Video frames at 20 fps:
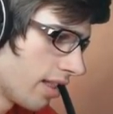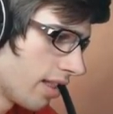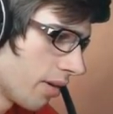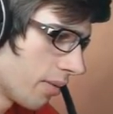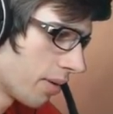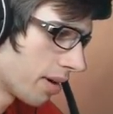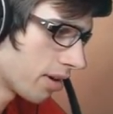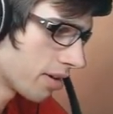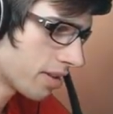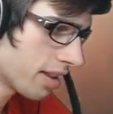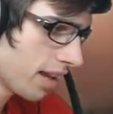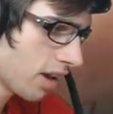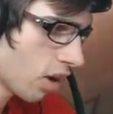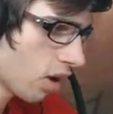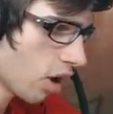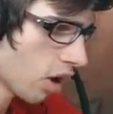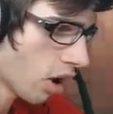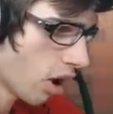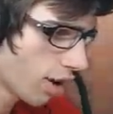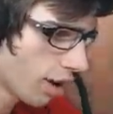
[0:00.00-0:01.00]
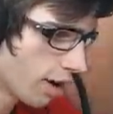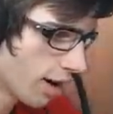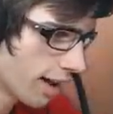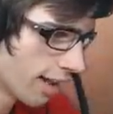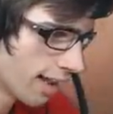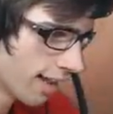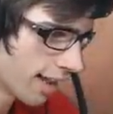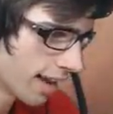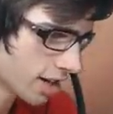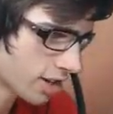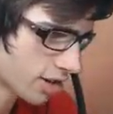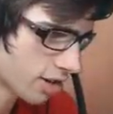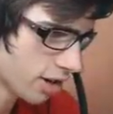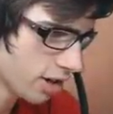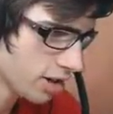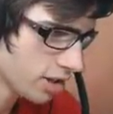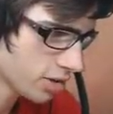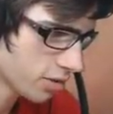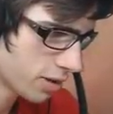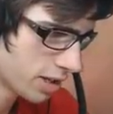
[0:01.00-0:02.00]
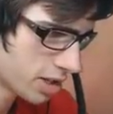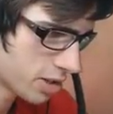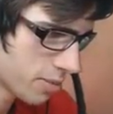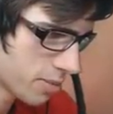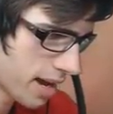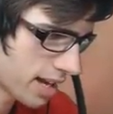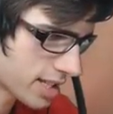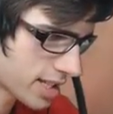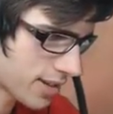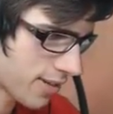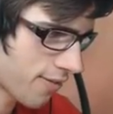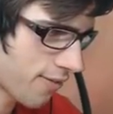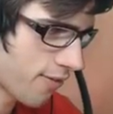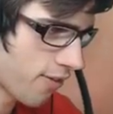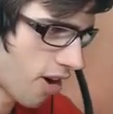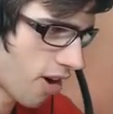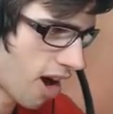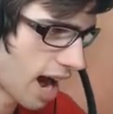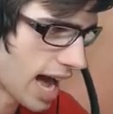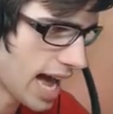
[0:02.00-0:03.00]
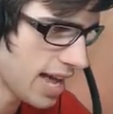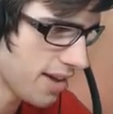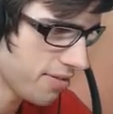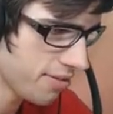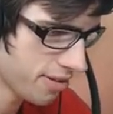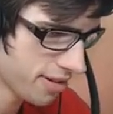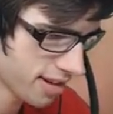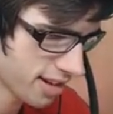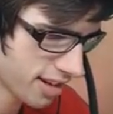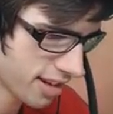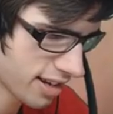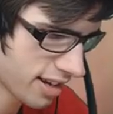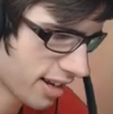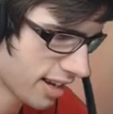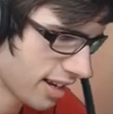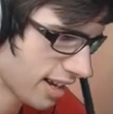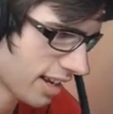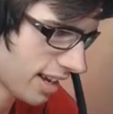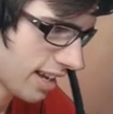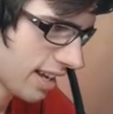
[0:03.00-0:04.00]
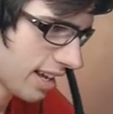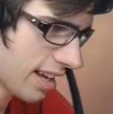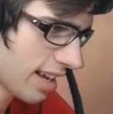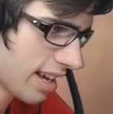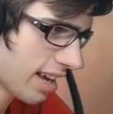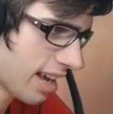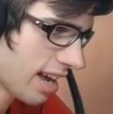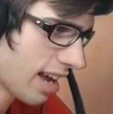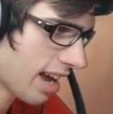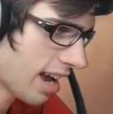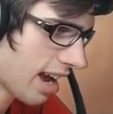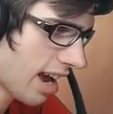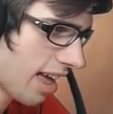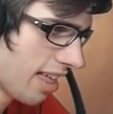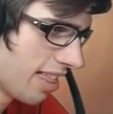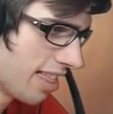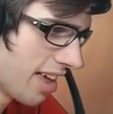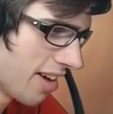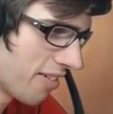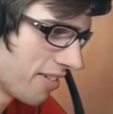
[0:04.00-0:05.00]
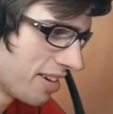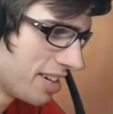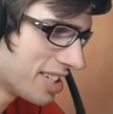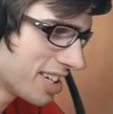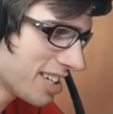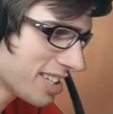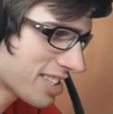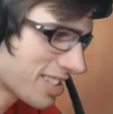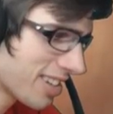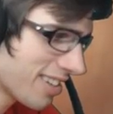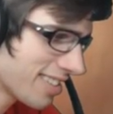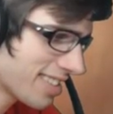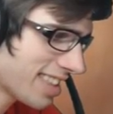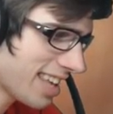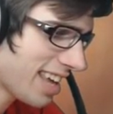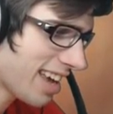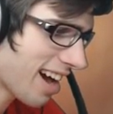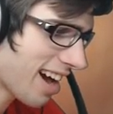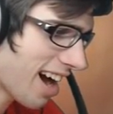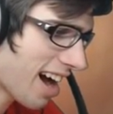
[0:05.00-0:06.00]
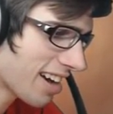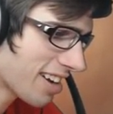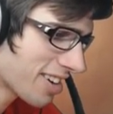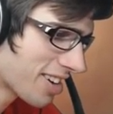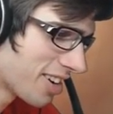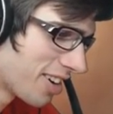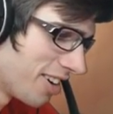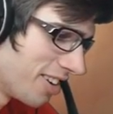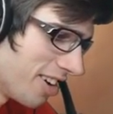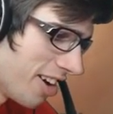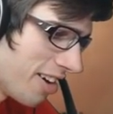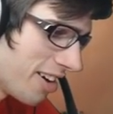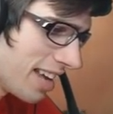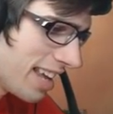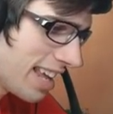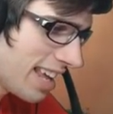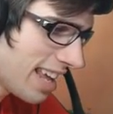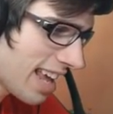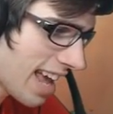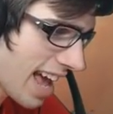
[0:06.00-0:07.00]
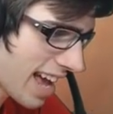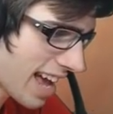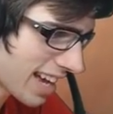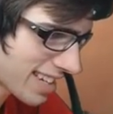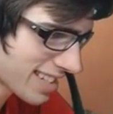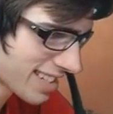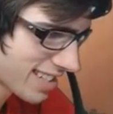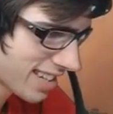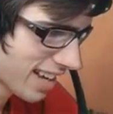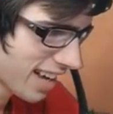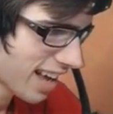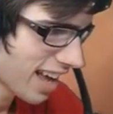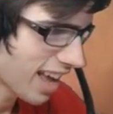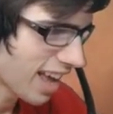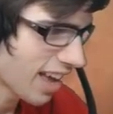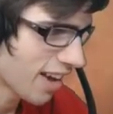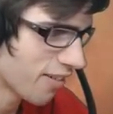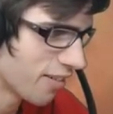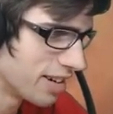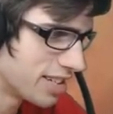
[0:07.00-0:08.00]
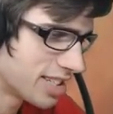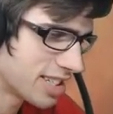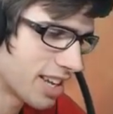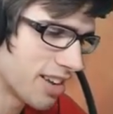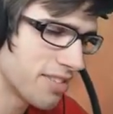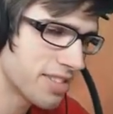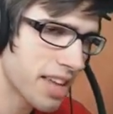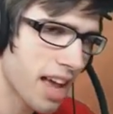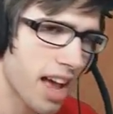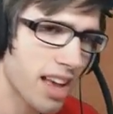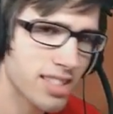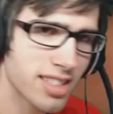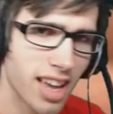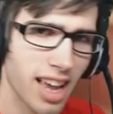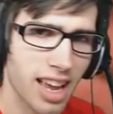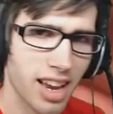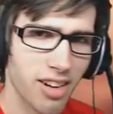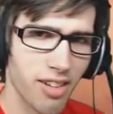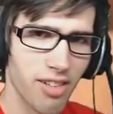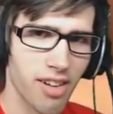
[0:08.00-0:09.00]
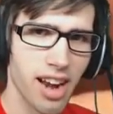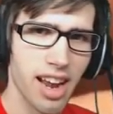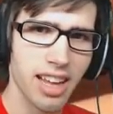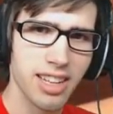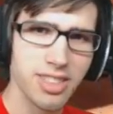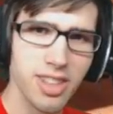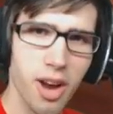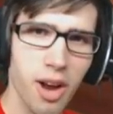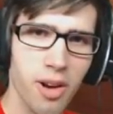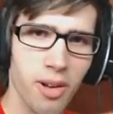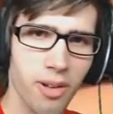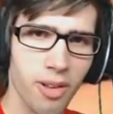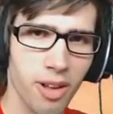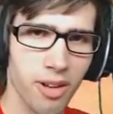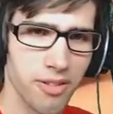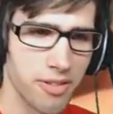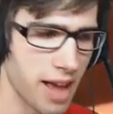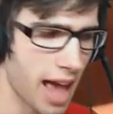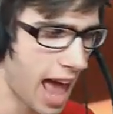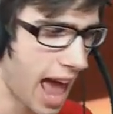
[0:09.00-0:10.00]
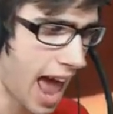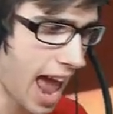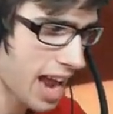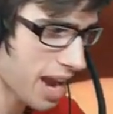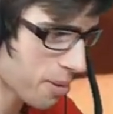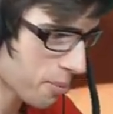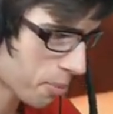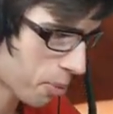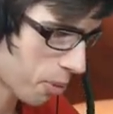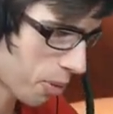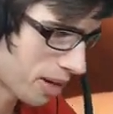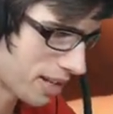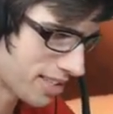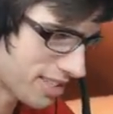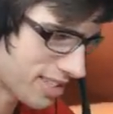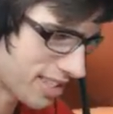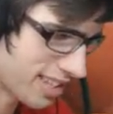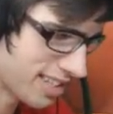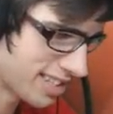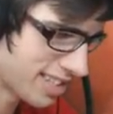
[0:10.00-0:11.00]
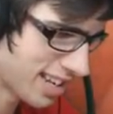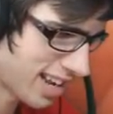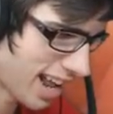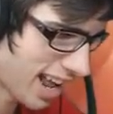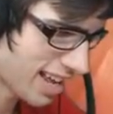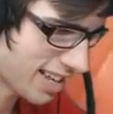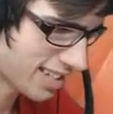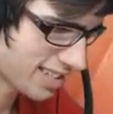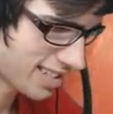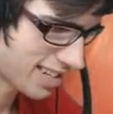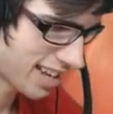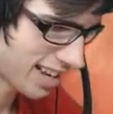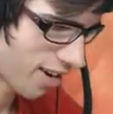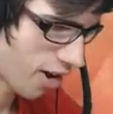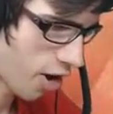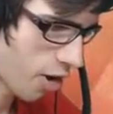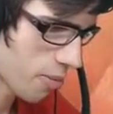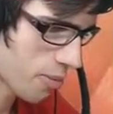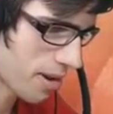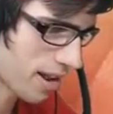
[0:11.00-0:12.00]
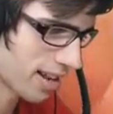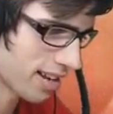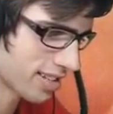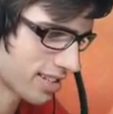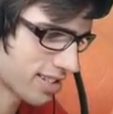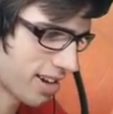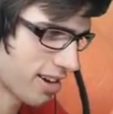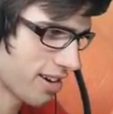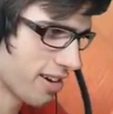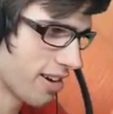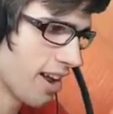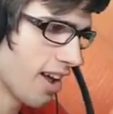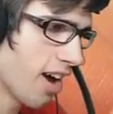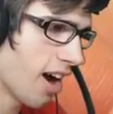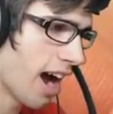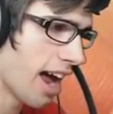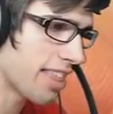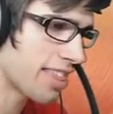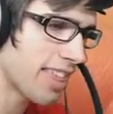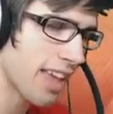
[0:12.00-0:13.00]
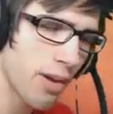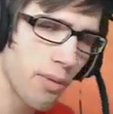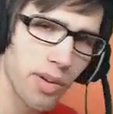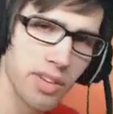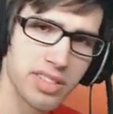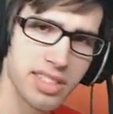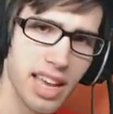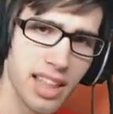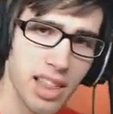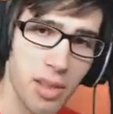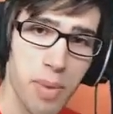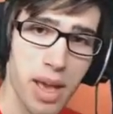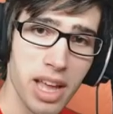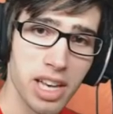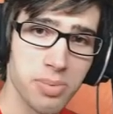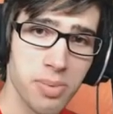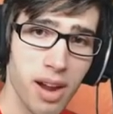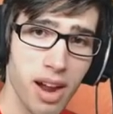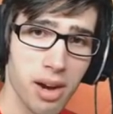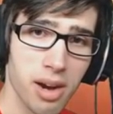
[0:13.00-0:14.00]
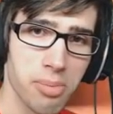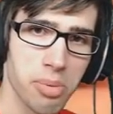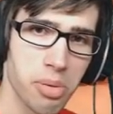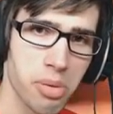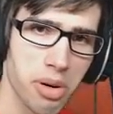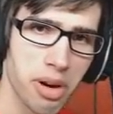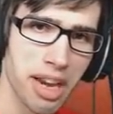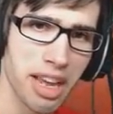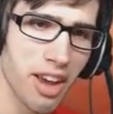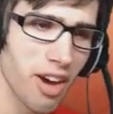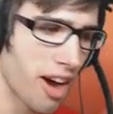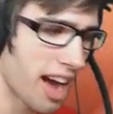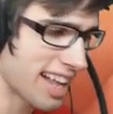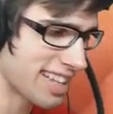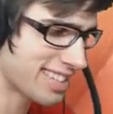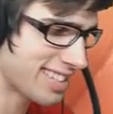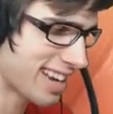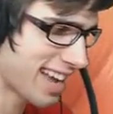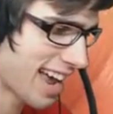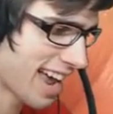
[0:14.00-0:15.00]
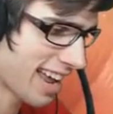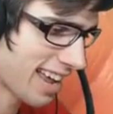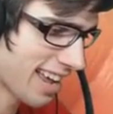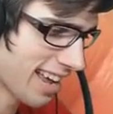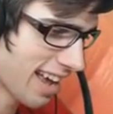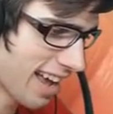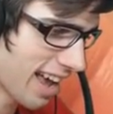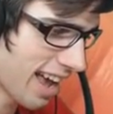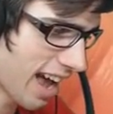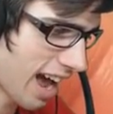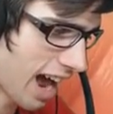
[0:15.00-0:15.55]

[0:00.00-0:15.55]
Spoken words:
And then we got the holo Electros, which makes 5. And then we just got the Articuno EX, which gives us a grand total of 8 points in today's tin opening. So I think we've set the benchmark pretty high today.